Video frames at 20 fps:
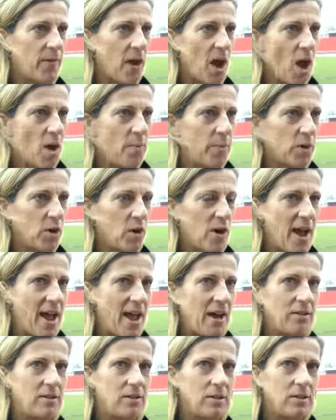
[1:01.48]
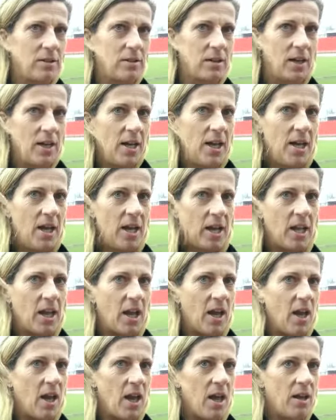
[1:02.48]
of a home crowd, and uh, you
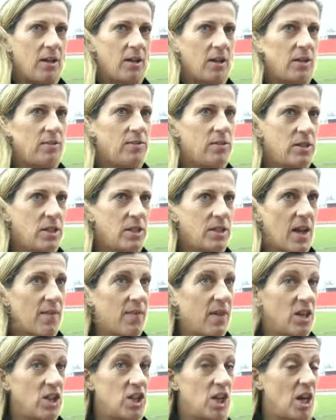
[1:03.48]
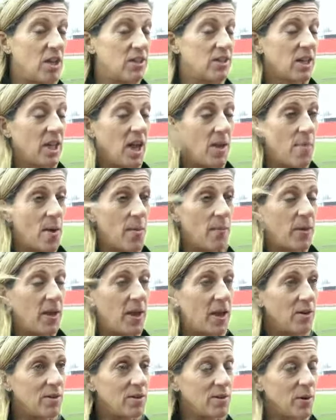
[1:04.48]
know, and, and just have that chance to come up
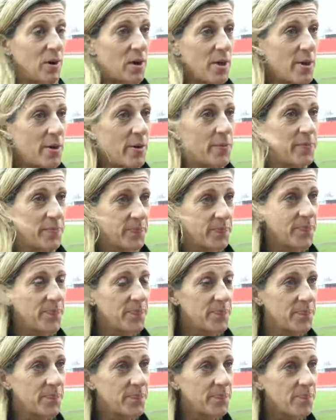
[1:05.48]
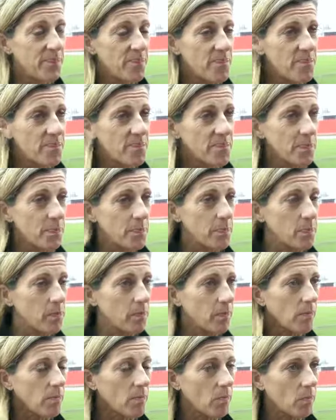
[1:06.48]
here as well. Okay, then um,
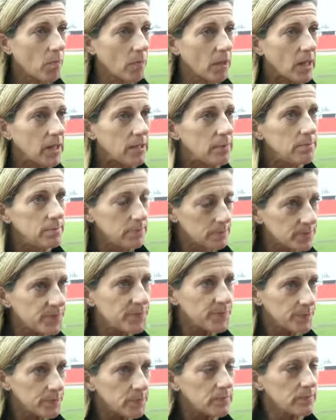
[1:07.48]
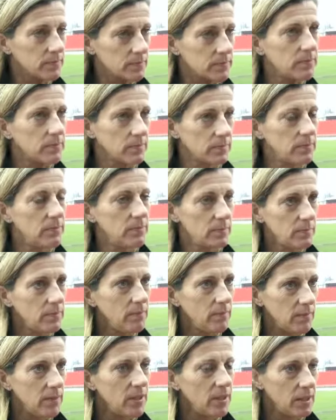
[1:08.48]
post the Olympics, the biggest event here.
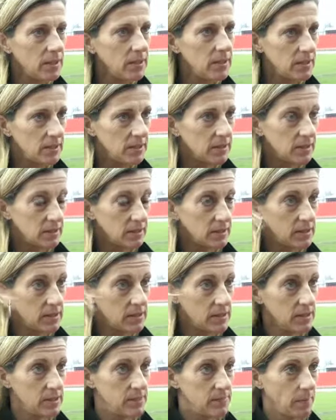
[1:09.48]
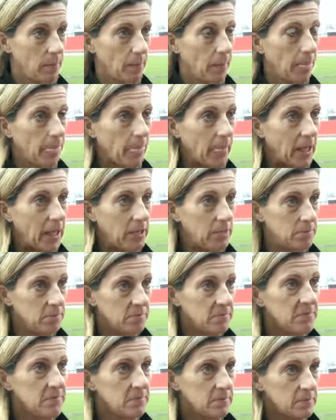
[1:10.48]
Um, what do you expect? A from the
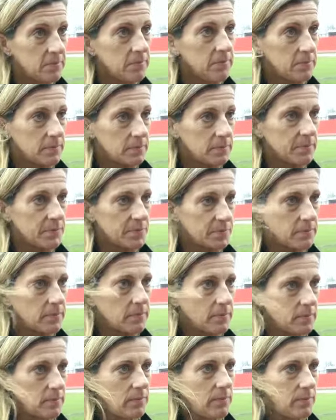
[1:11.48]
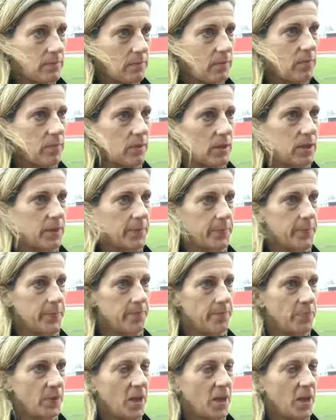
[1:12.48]
crowd and B from Team GB.